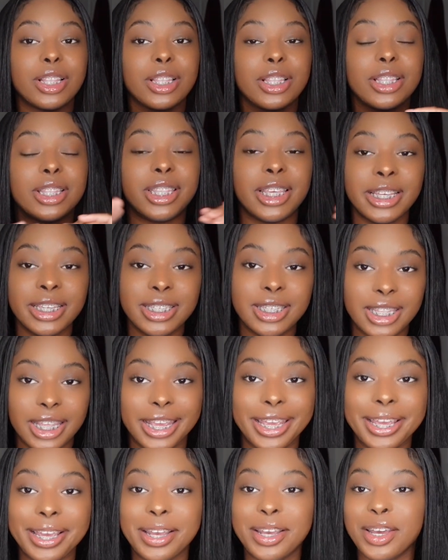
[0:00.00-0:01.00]
this
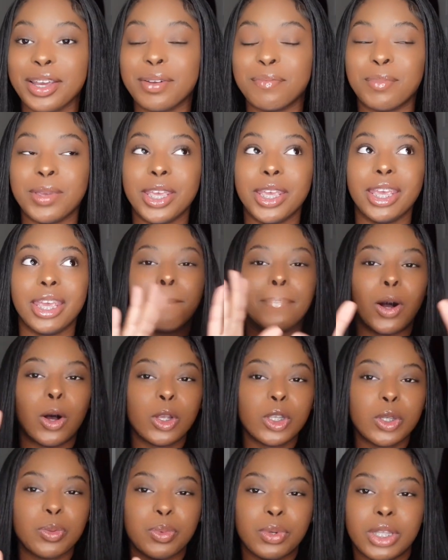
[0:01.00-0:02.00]
thing could be
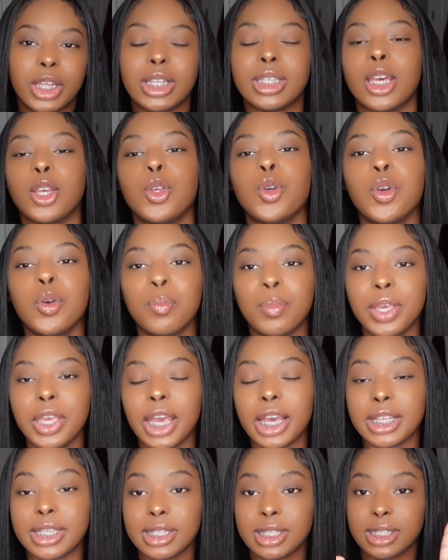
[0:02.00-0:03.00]
multiple things. Like you can
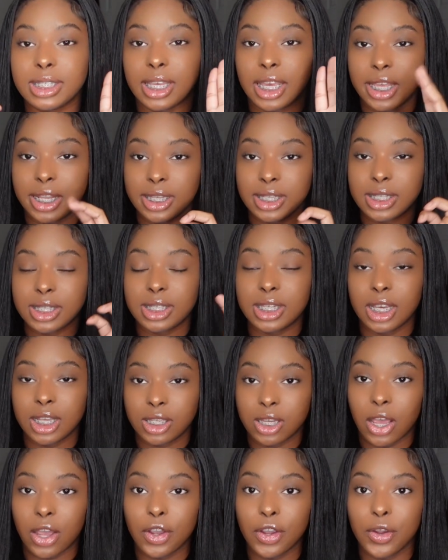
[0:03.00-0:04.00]
be a skits
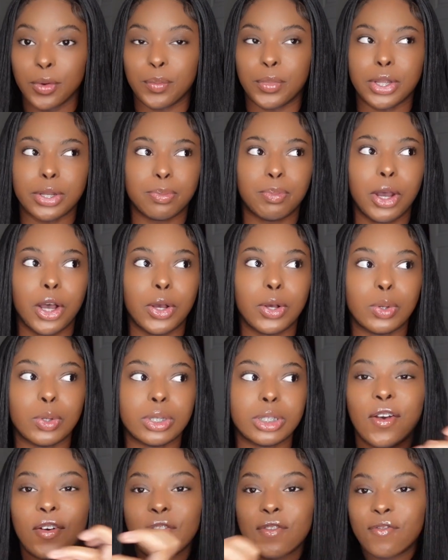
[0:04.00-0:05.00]
TikToker but
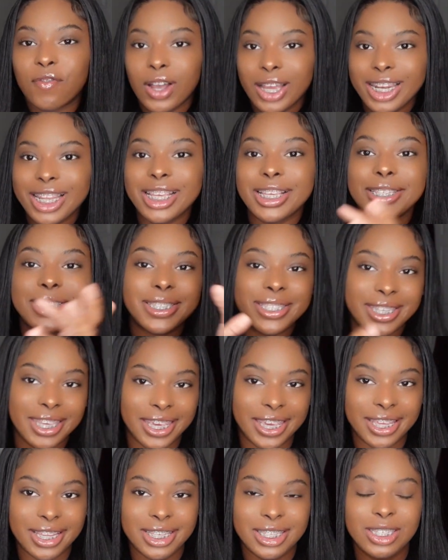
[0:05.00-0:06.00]
post funny
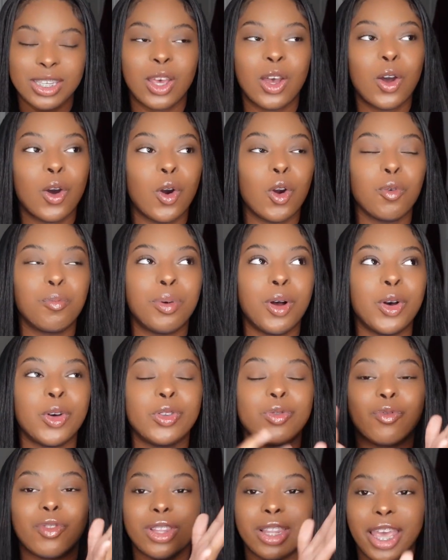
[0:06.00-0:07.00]
skits or
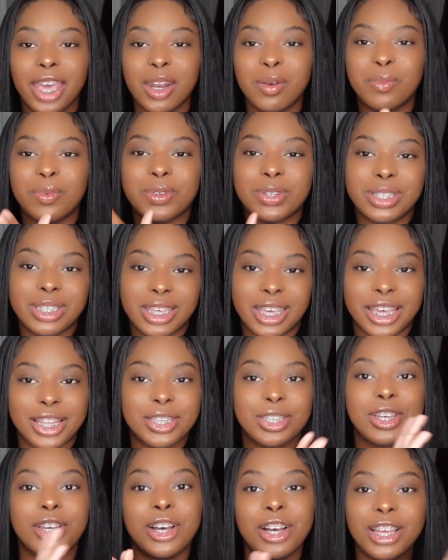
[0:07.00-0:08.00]
post relatable
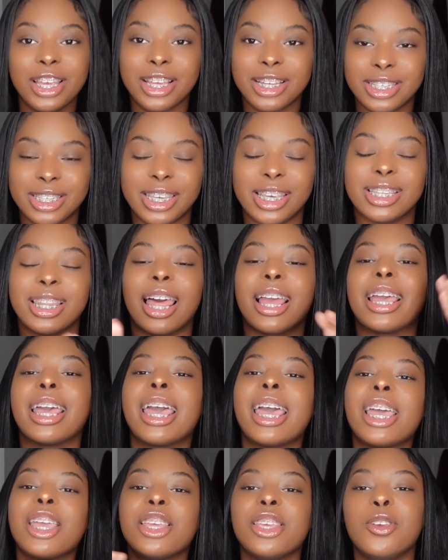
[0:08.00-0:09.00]
skits, cooking skit. Like
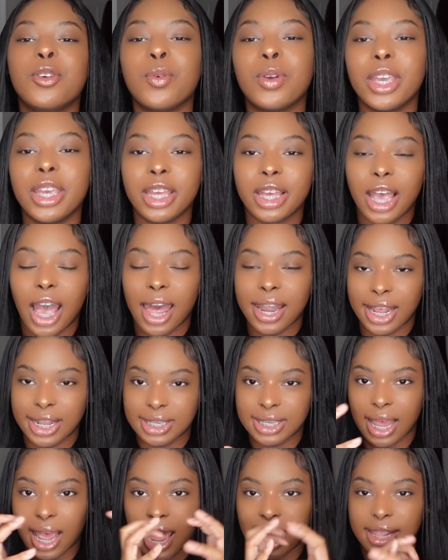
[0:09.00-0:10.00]
you can kind of
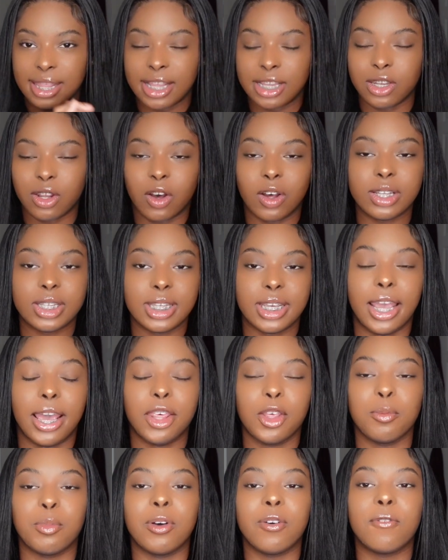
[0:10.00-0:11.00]
tie these all
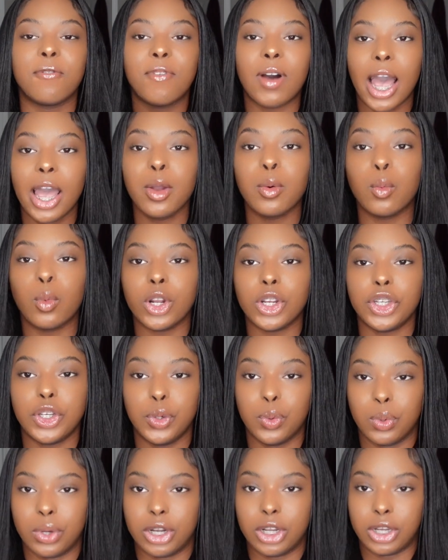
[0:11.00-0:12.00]
together, but find what
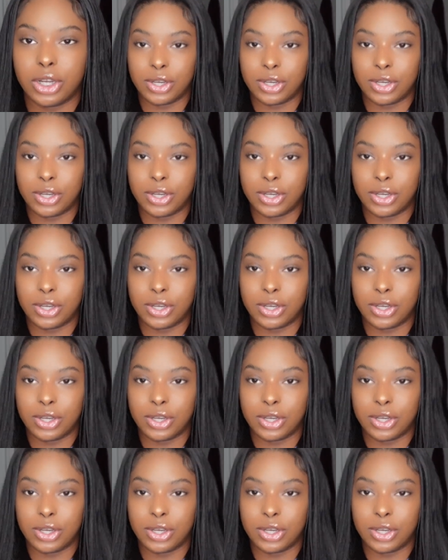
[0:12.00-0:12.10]
you want to